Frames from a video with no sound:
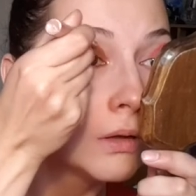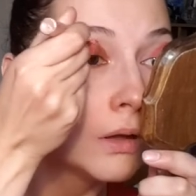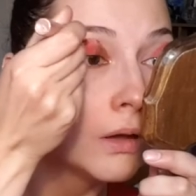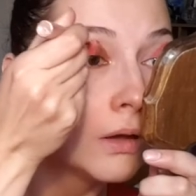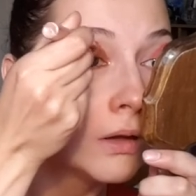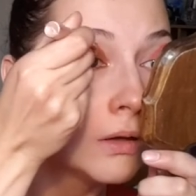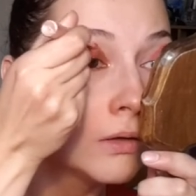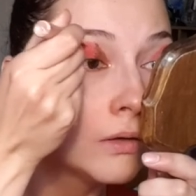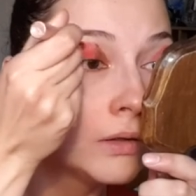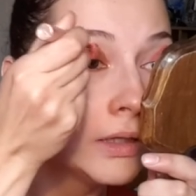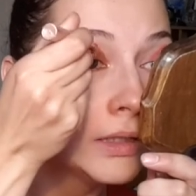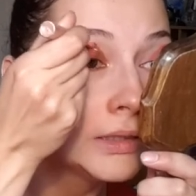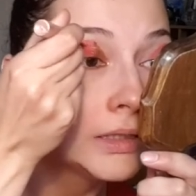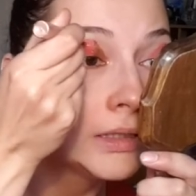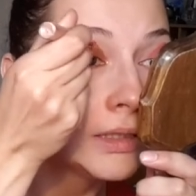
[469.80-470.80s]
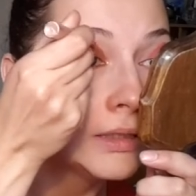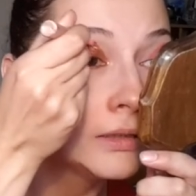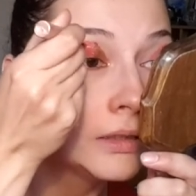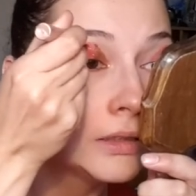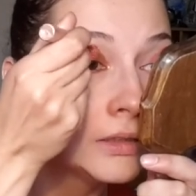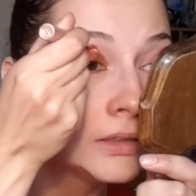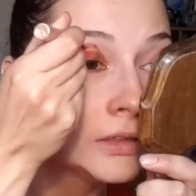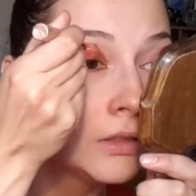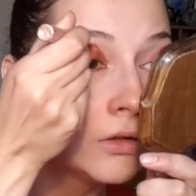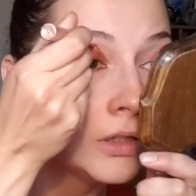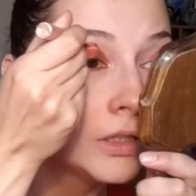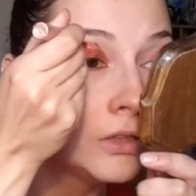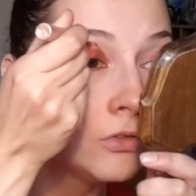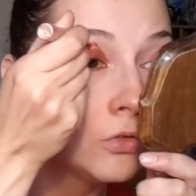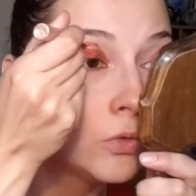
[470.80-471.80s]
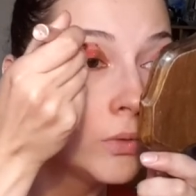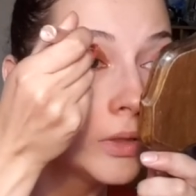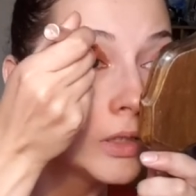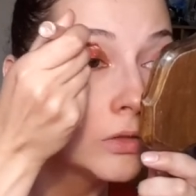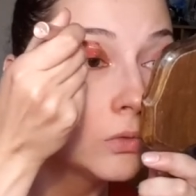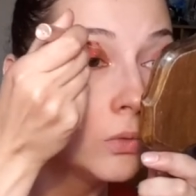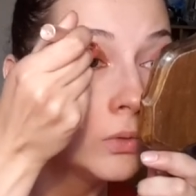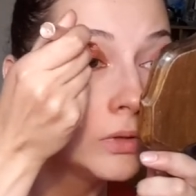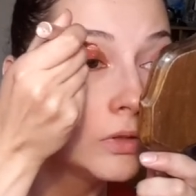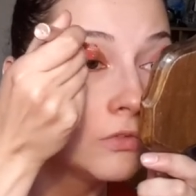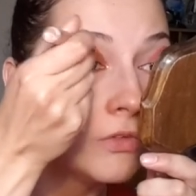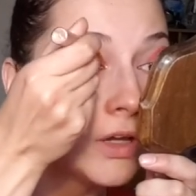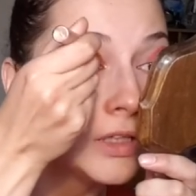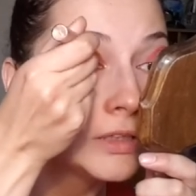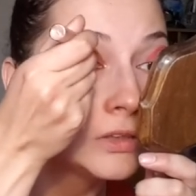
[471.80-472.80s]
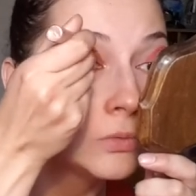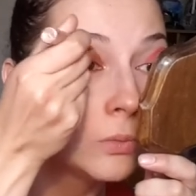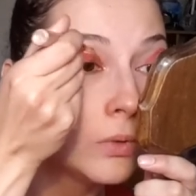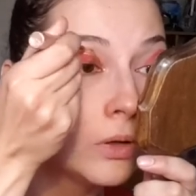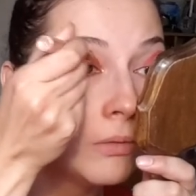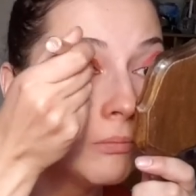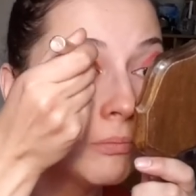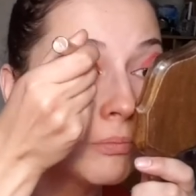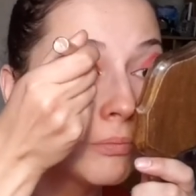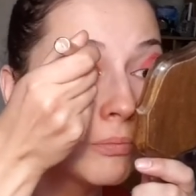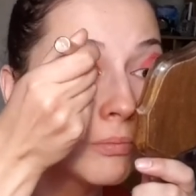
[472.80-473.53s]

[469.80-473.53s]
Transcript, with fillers: Yeah, connected and then slightly drawing it on the red as well.